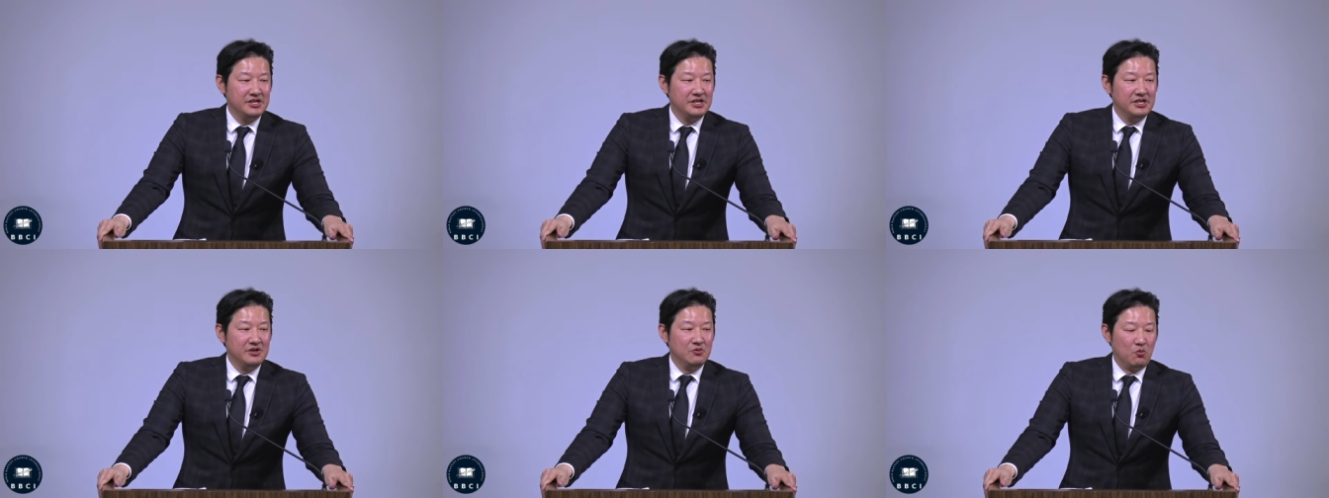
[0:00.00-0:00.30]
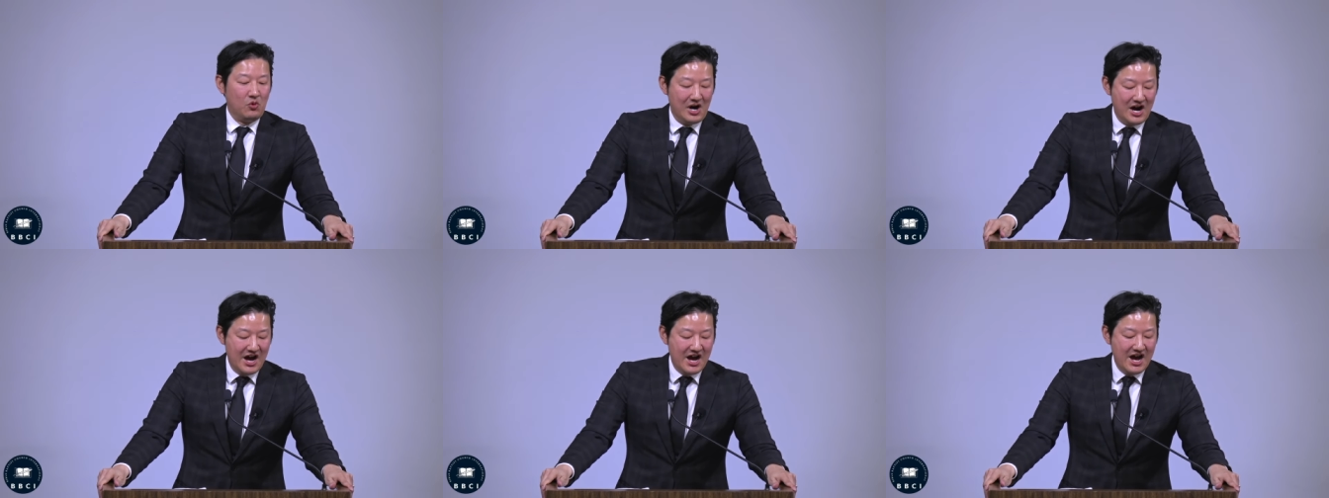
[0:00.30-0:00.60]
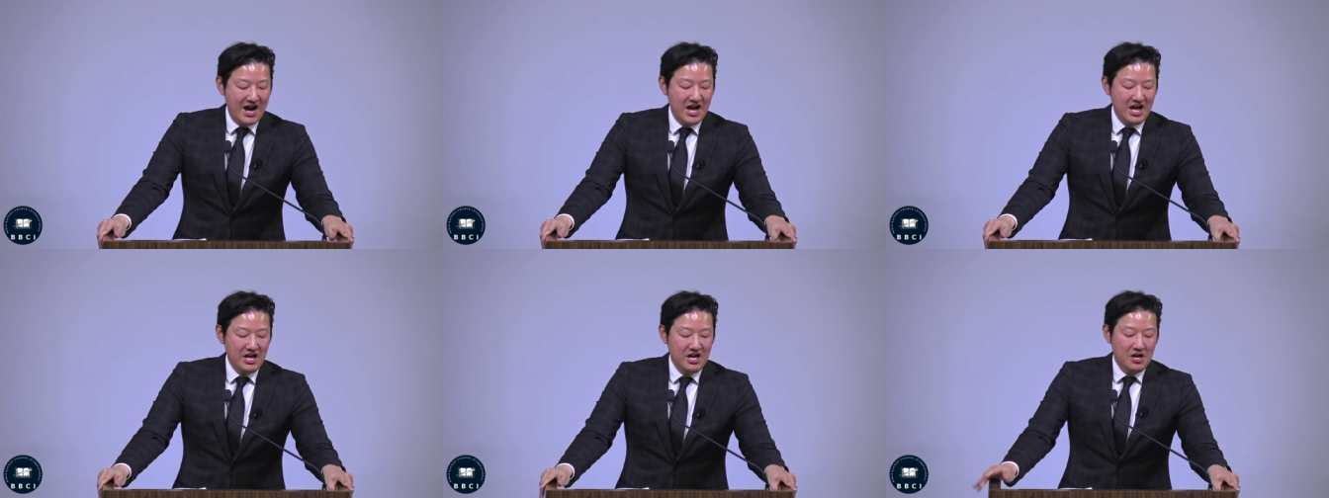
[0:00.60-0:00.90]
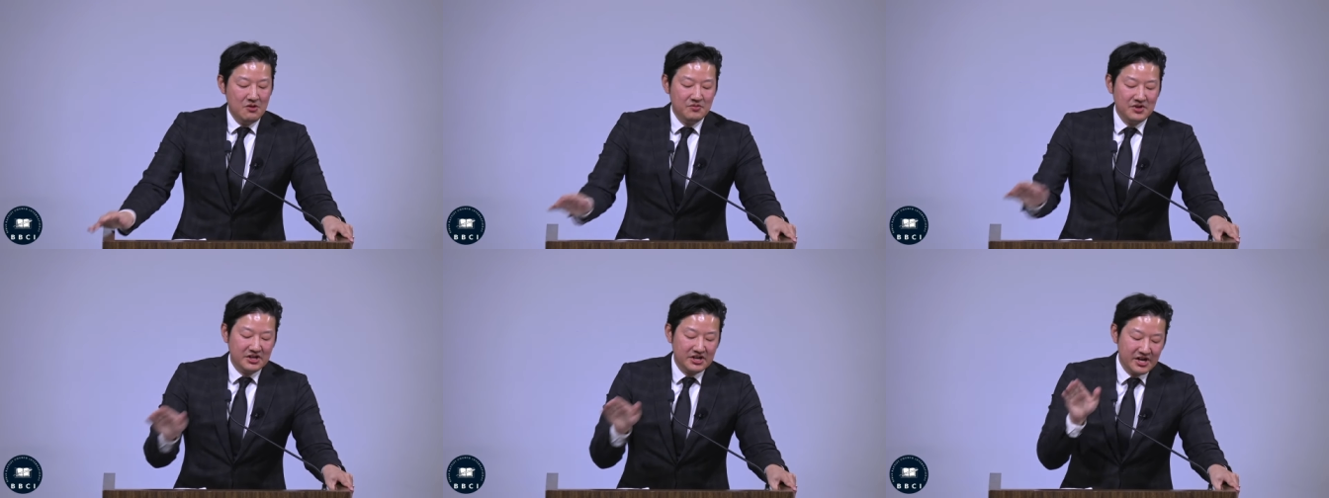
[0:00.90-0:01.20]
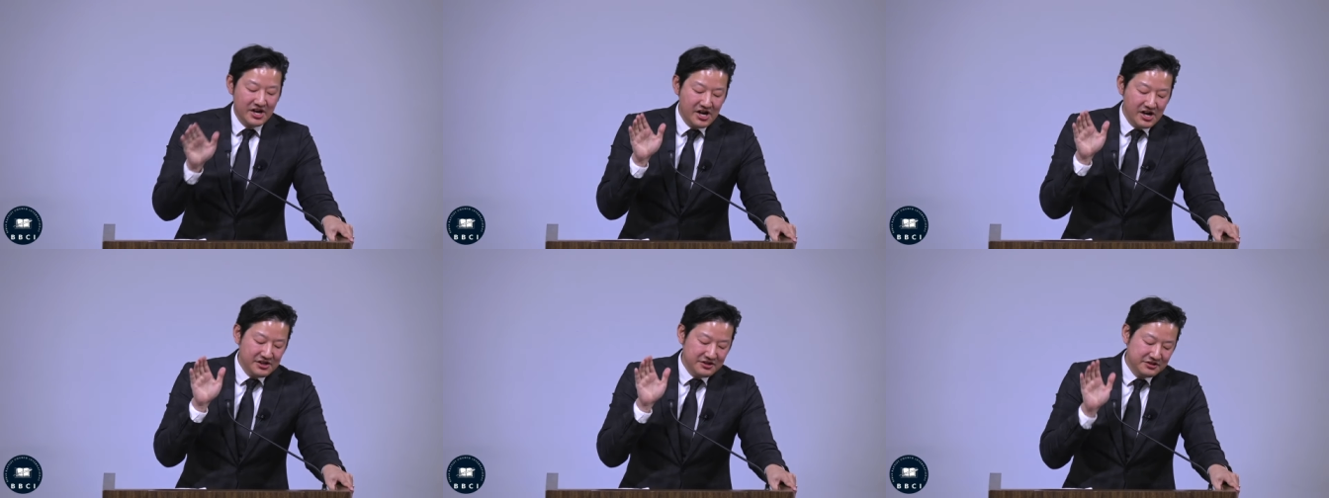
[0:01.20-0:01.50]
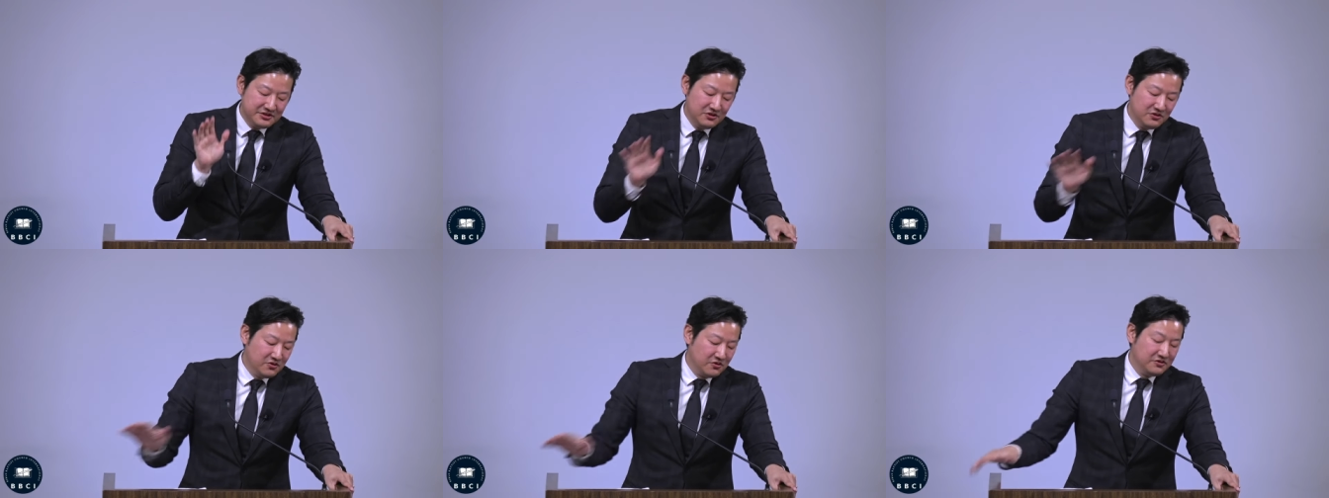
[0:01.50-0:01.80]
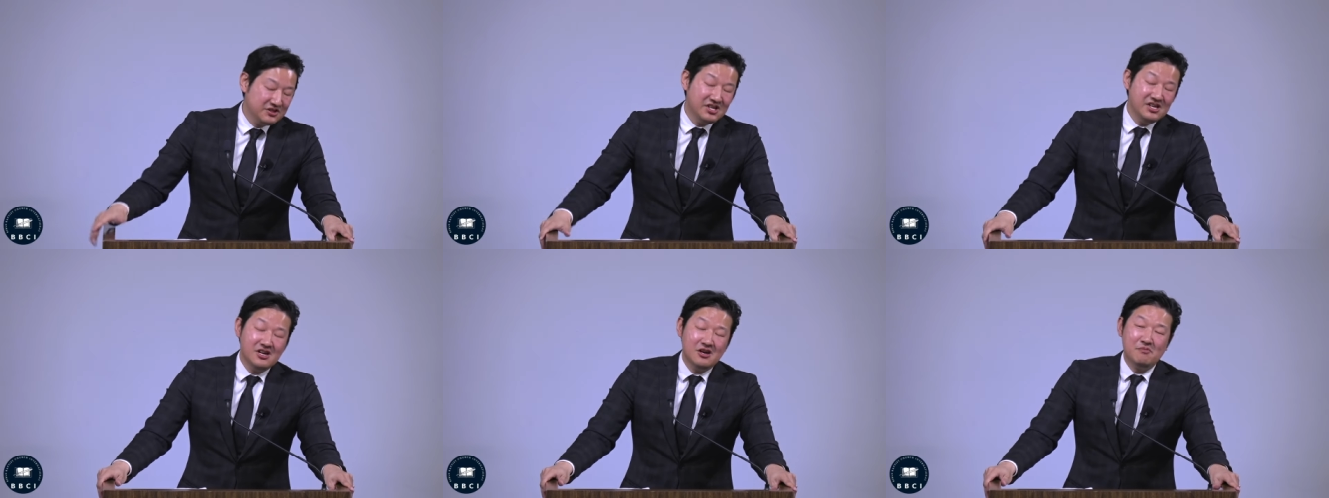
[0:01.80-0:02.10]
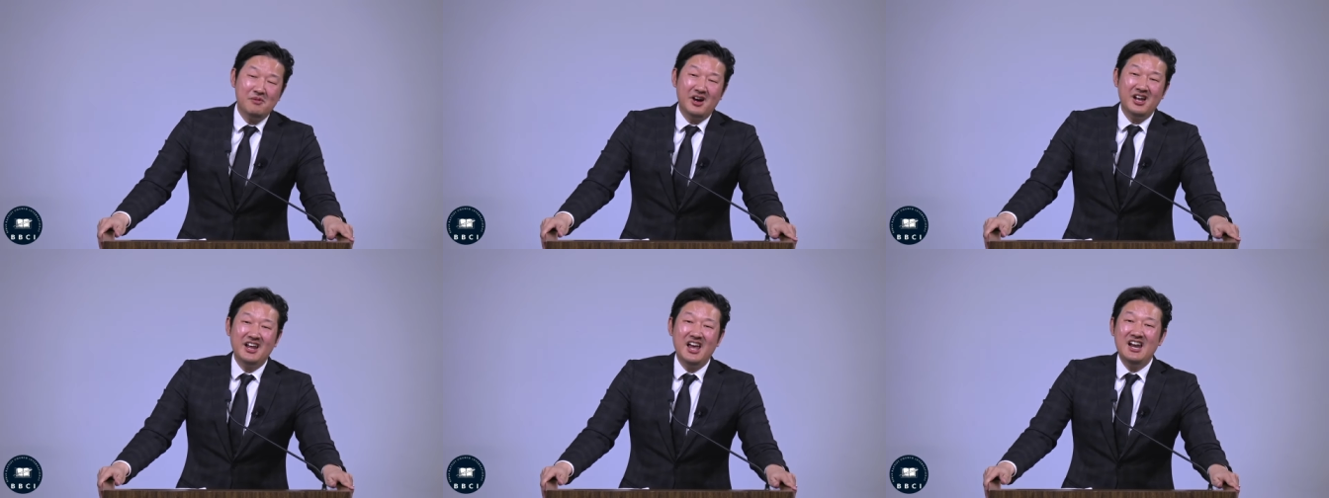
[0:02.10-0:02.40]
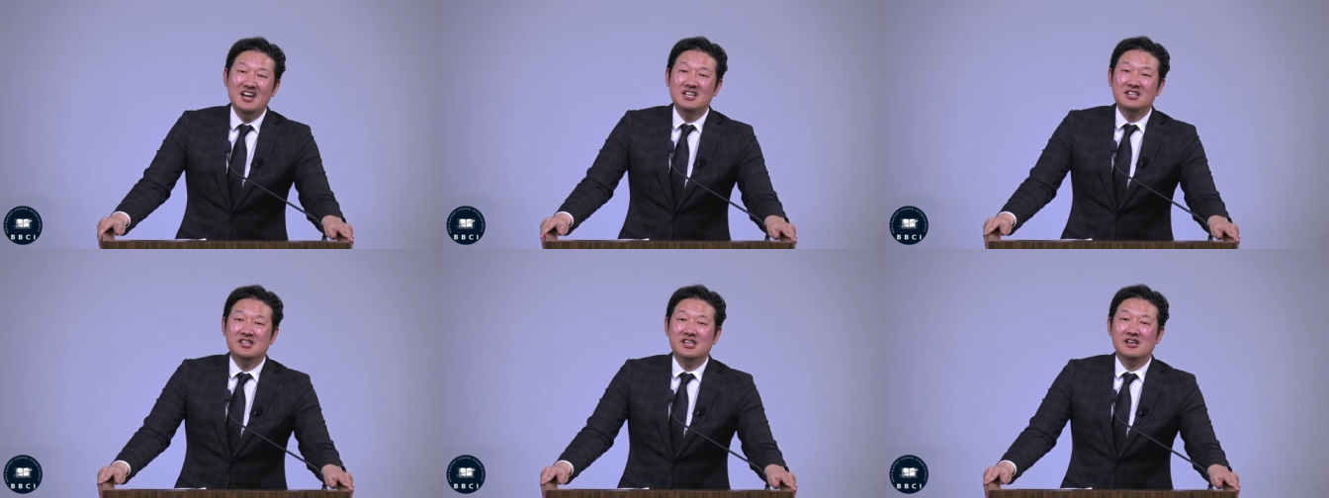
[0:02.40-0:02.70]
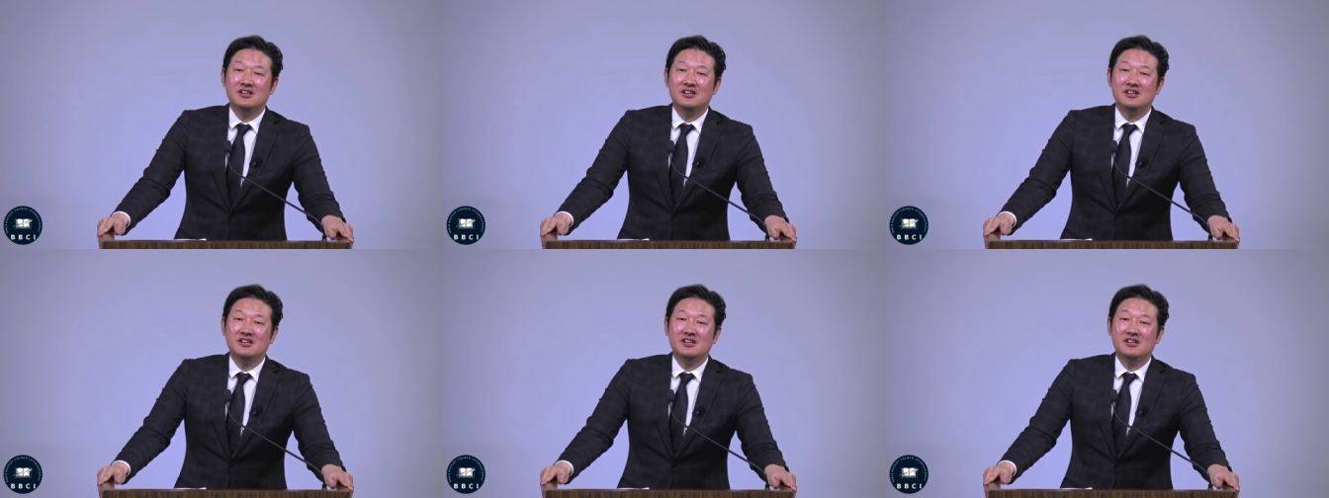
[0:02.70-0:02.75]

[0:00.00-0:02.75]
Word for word: Why? Because you don't think about anything